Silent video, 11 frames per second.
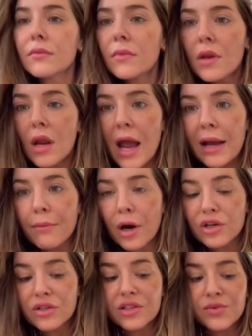at
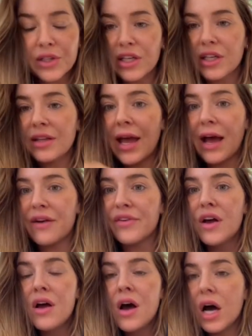Marshall's is really good. They have
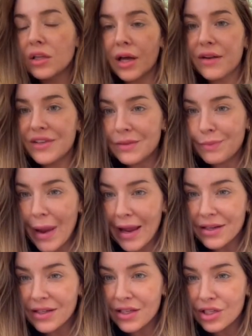a lot of these band
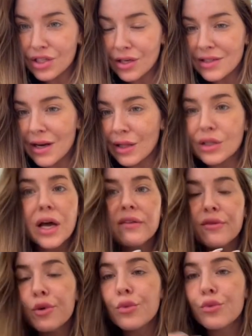t-shirts and a lot of them
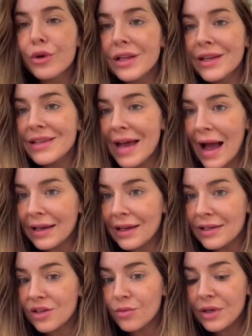are really tacky.
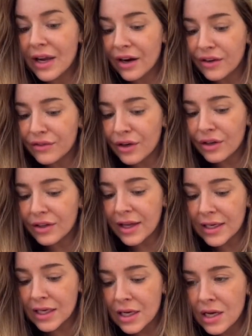So be careful. Like,
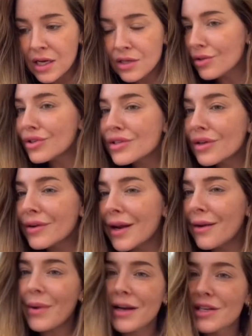don't just go get a
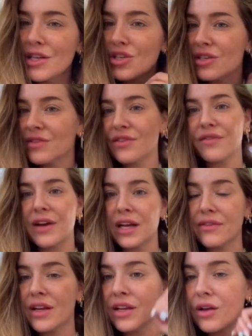band t-shirt just for the fuck of it.
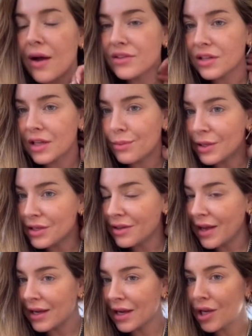Like, you have to like be
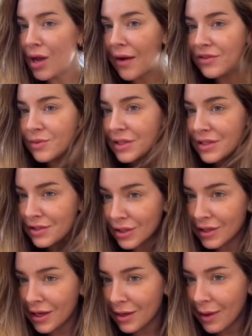
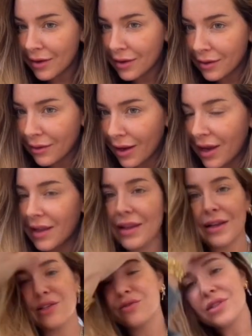discerning about it. Okay. Like,
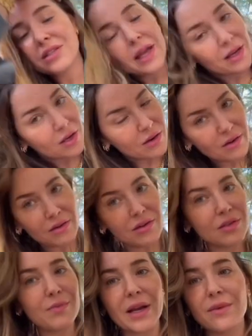don't just like
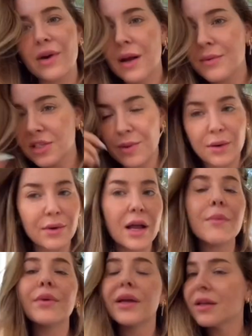pick one up just to pick one up. Like,